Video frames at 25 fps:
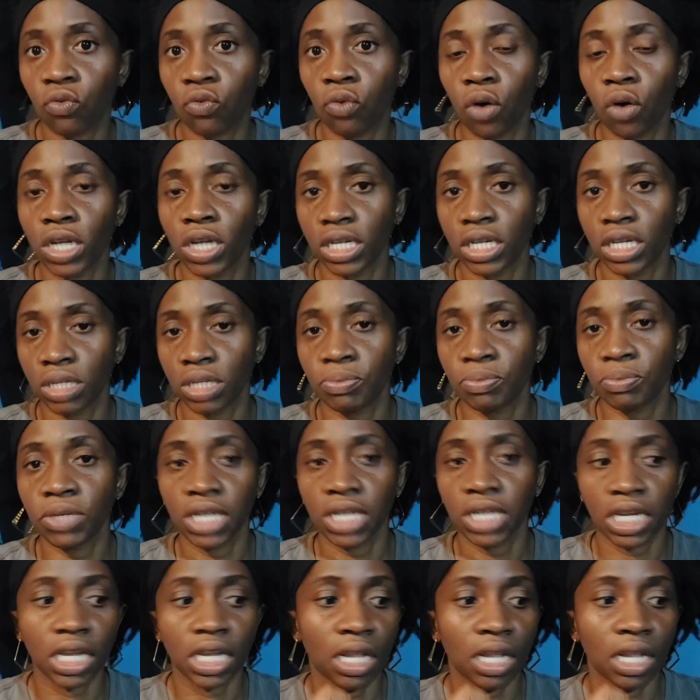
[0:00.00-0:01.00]
for this
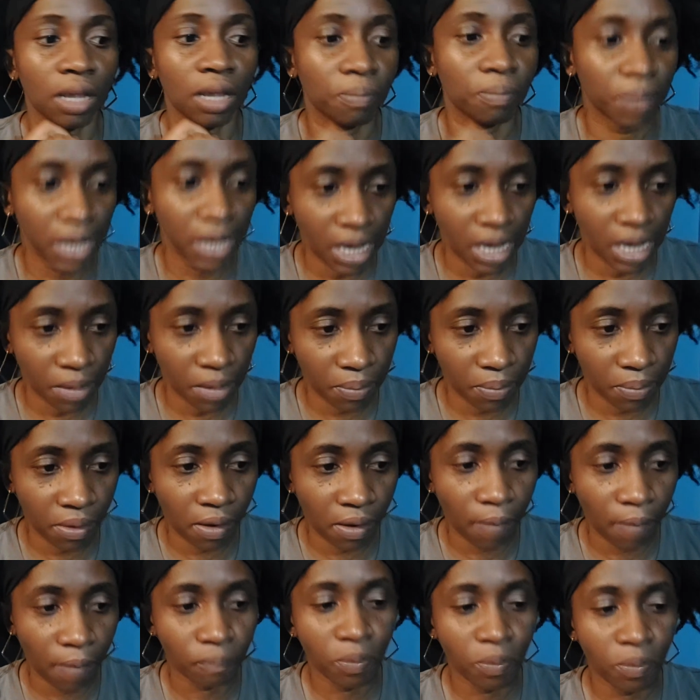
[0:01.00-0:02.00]
particular
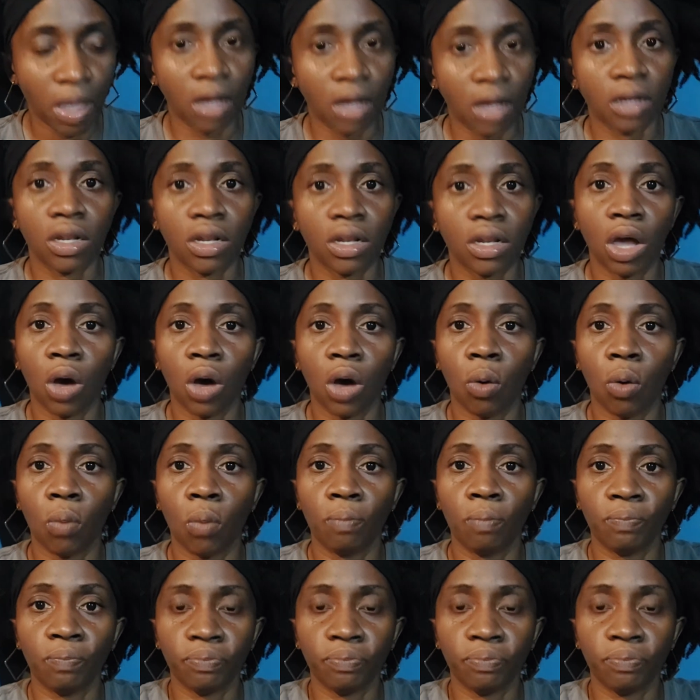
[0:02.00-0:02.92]
paper. Now,